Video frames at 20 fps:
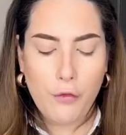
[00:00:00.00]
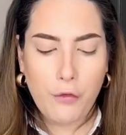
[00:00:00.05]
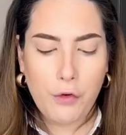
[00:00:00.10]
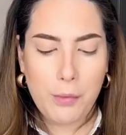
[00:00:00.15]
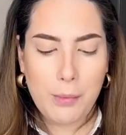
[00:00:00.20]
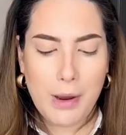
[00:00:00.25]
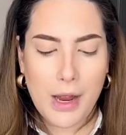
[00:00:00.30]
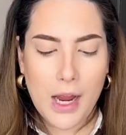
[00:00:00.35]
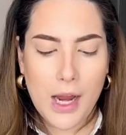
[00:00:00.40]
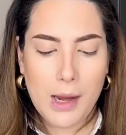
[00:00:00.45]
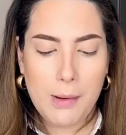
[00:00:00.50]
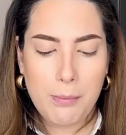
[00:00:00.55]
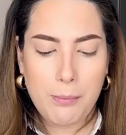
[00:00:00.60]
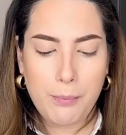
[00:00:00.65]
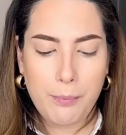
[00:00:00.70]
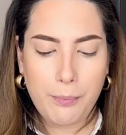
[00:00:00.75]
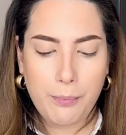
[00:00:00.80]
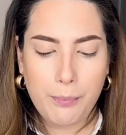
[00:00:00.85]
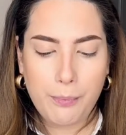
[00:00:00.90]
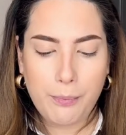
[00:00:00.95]
my
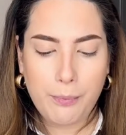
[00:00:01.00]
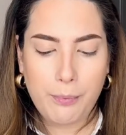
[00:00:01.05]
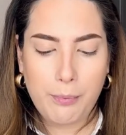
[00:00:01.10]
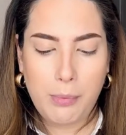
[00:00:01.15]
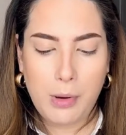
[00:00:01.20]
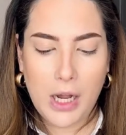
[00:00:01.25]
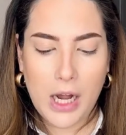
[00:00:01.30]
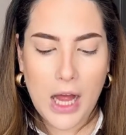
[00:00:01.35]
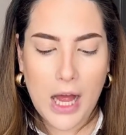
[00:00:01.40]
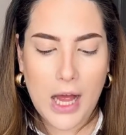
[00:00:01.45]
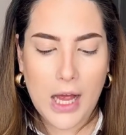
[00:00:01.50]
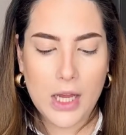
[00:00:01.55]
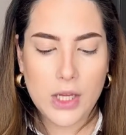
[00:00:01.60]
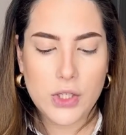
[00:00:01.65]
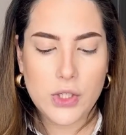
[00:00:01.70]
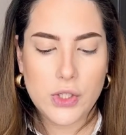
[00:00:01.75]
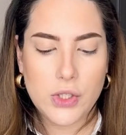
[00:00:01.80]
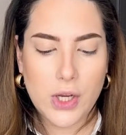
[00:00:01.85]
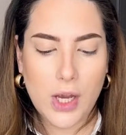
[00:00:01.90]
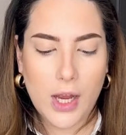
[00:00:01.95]
blush,
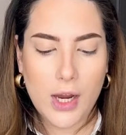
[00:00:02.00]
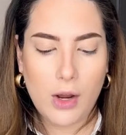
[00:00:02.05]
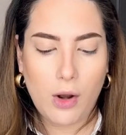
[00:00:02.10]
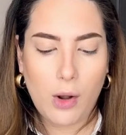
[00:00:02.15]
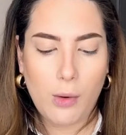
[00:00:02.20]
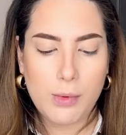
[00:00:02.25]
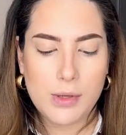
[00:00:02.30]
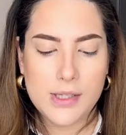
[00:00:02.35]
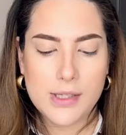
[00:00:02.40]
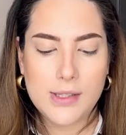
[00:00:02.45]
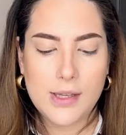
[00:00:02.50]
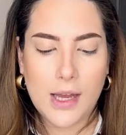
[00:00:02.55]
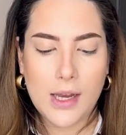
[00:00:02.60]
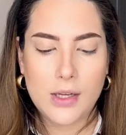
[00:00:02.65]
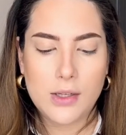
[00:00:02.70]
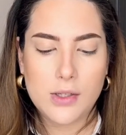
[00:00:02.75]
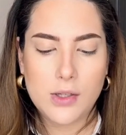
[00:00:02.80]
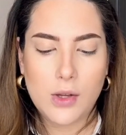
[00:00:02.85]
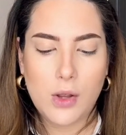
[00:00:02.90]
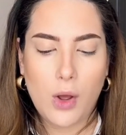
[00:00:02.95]
I always tend to
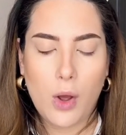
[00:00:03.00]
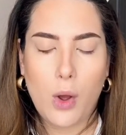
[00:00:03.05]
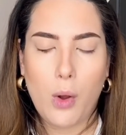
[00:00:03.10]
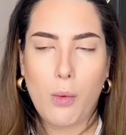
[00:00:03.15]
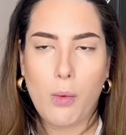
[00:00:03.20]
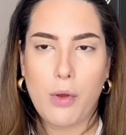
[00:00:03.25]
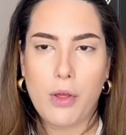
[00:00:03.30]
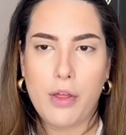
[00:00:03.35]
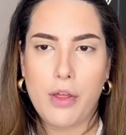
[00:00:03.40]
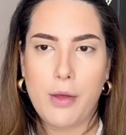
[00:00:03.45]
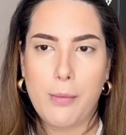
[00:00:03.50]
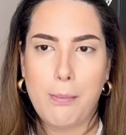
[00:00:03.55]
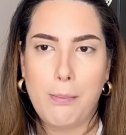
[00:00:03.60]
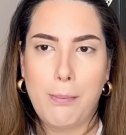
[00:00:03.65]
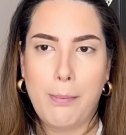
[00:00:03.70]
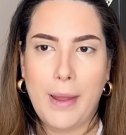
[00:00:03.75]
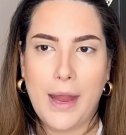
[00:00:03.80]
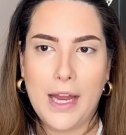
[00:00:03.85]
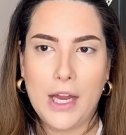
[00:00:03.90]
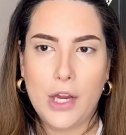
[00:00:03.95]
go with a bigger